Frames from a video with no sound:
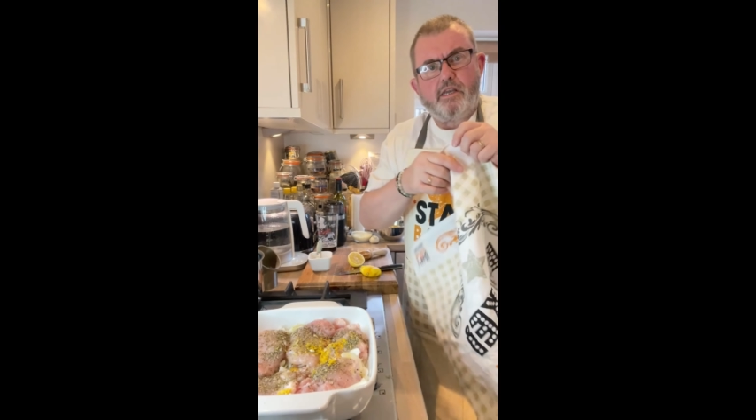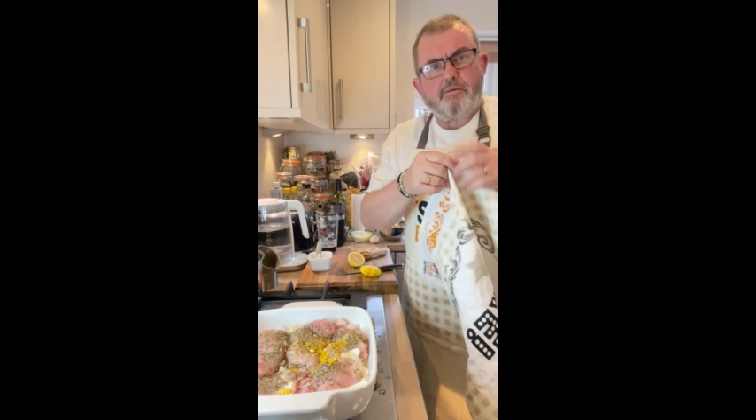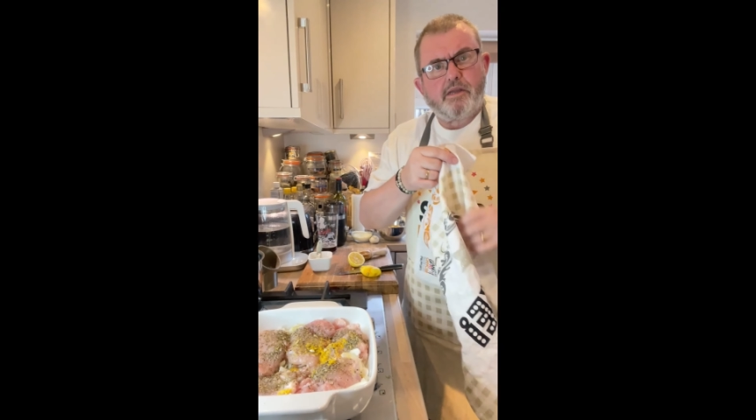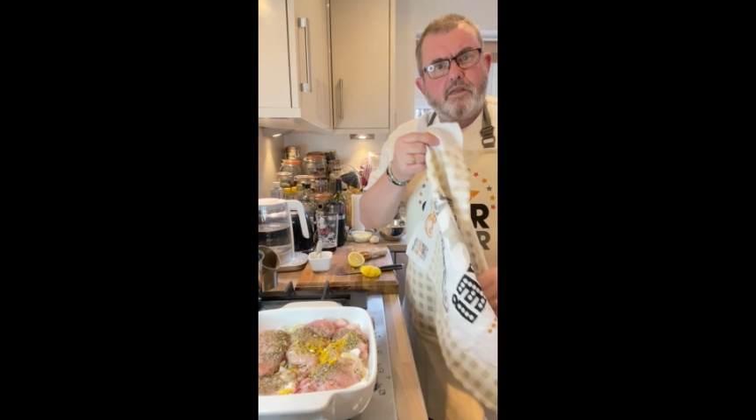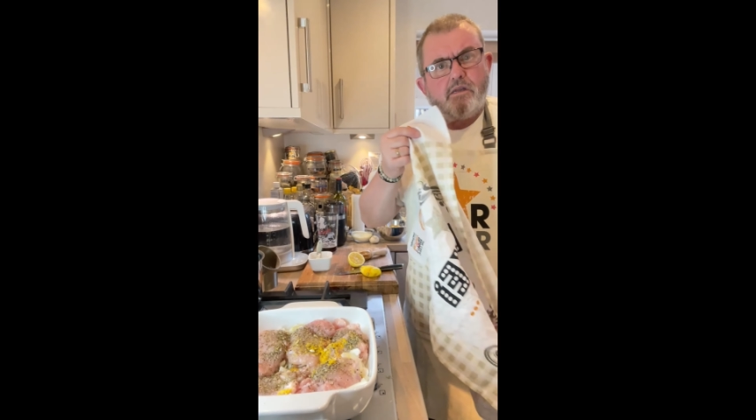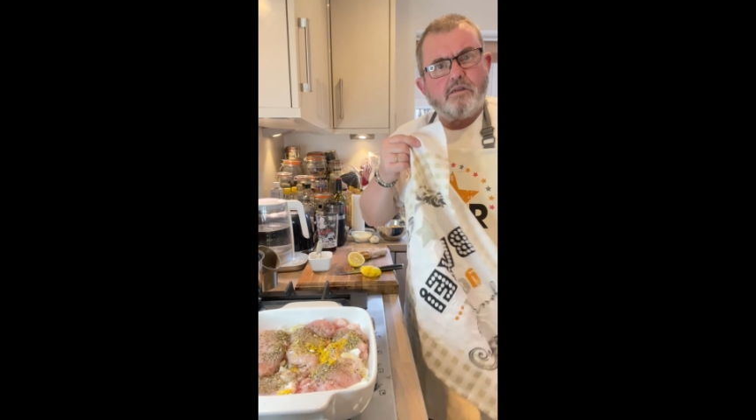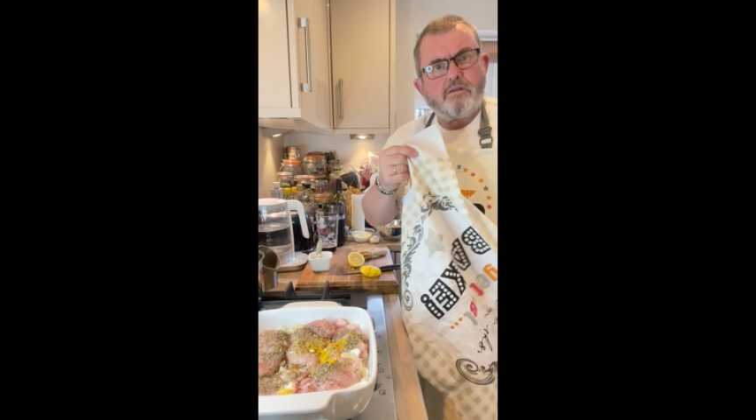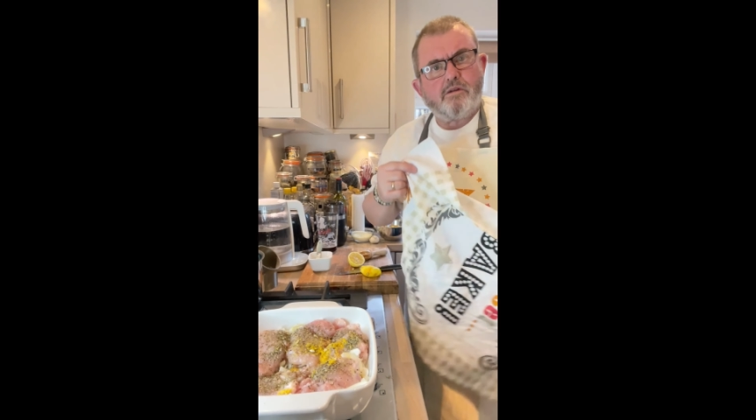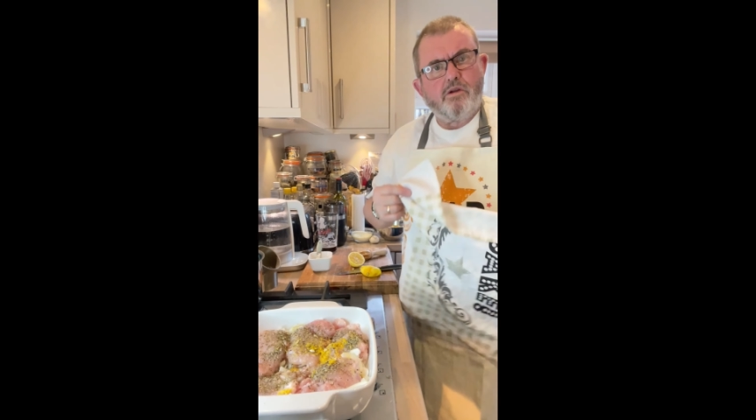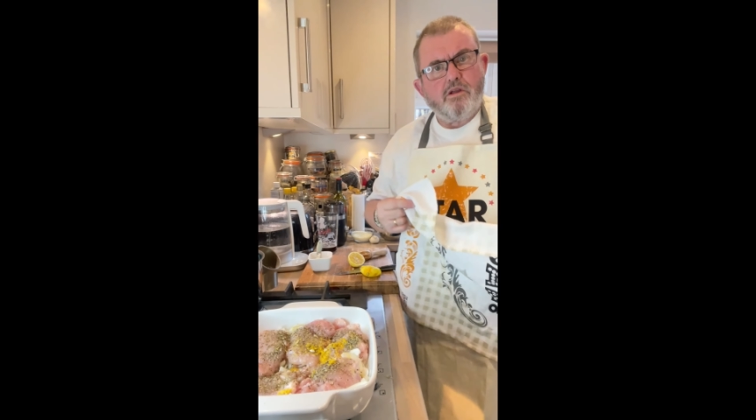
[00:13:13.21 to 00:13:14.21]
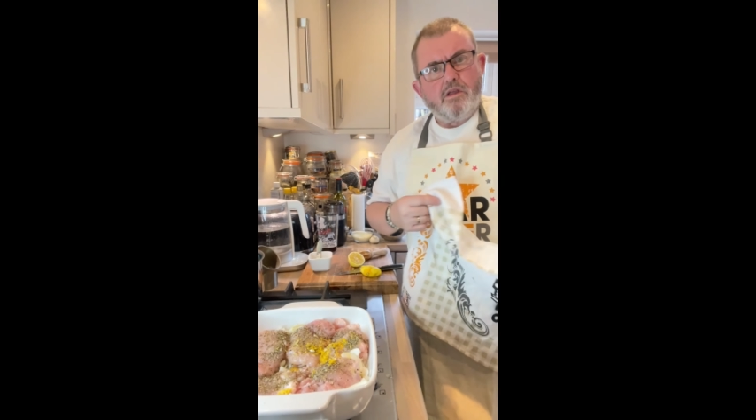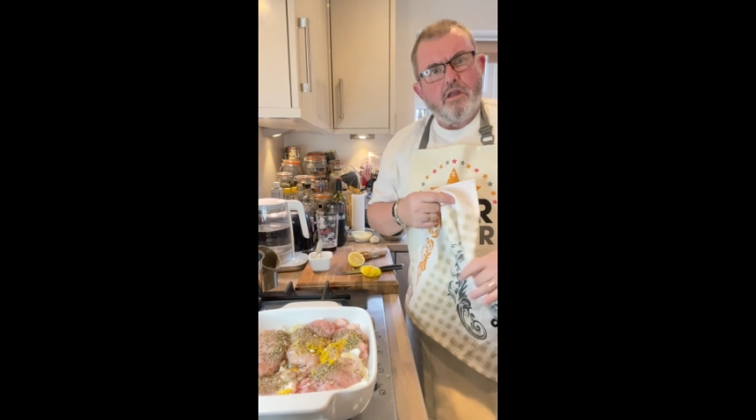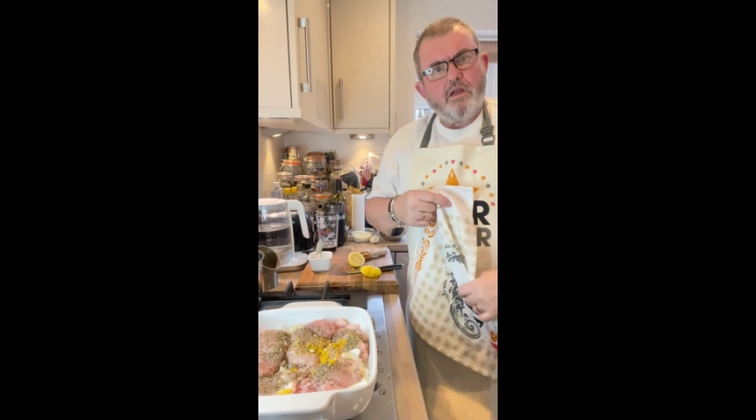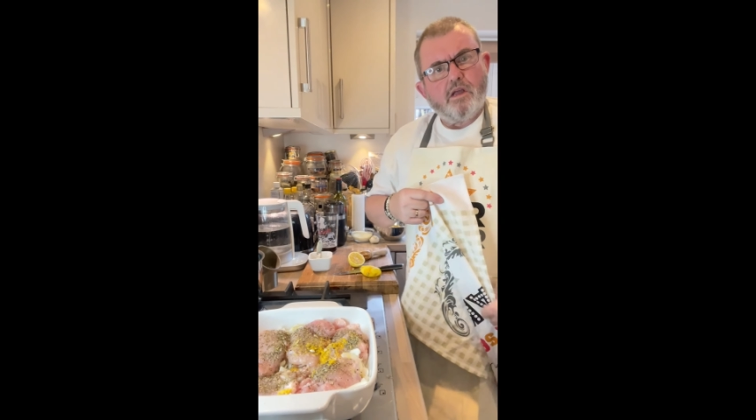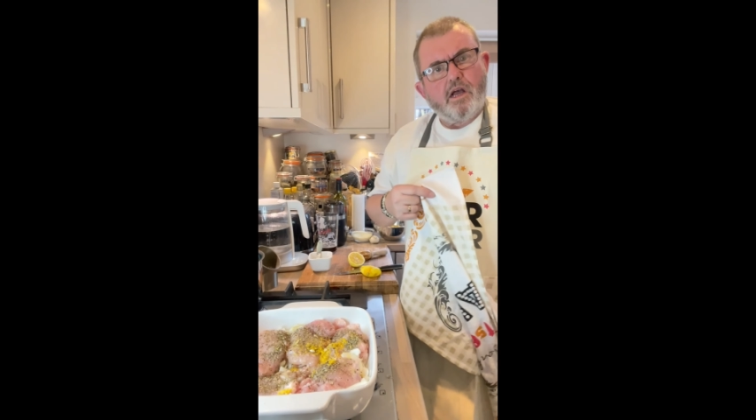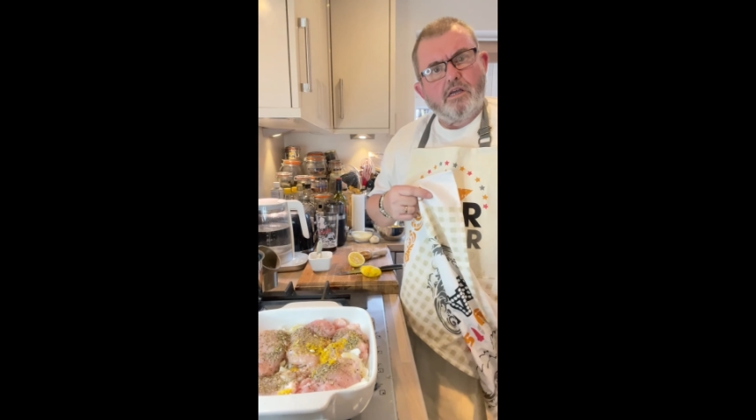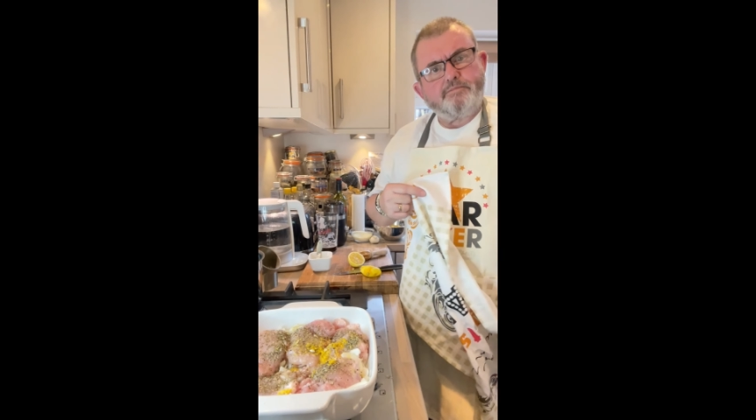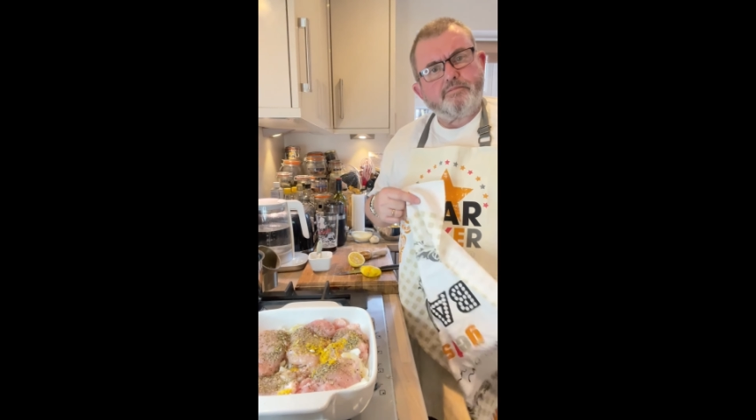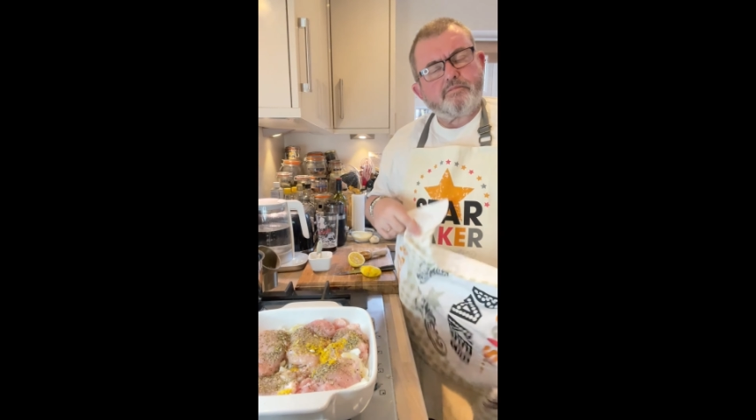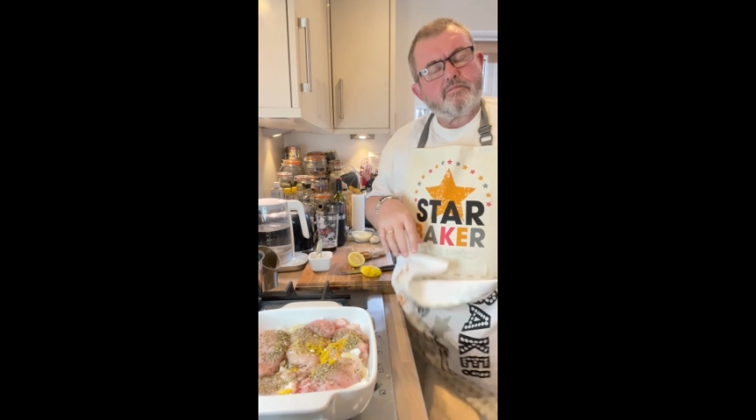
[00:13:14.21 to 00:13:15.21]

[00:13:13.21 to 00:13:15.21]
anyway. I